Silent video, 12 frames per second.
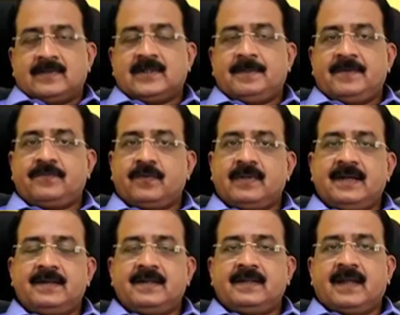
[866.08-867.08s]
See, before
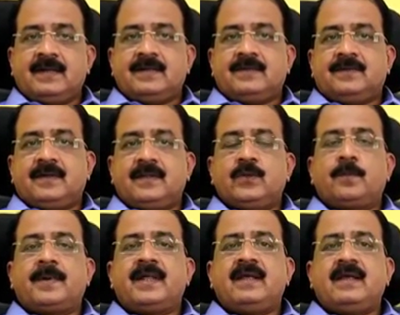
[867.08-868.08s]
1993,
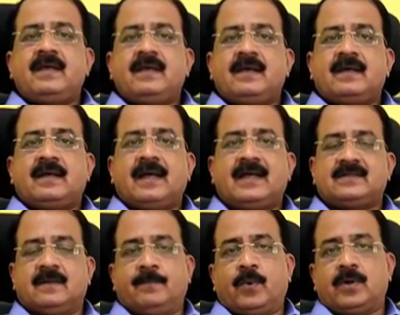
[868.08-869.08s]
nobody
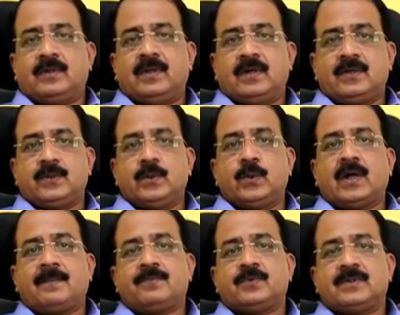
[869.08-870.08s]
has bothered to
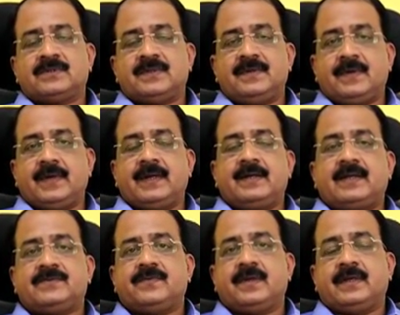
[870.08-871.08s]
look up to the sintering
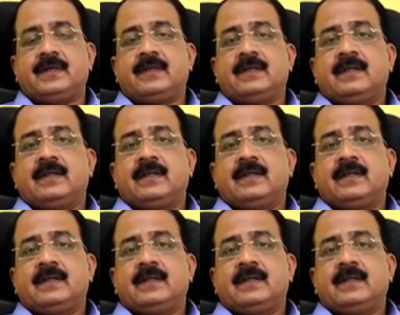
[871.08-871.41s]
industry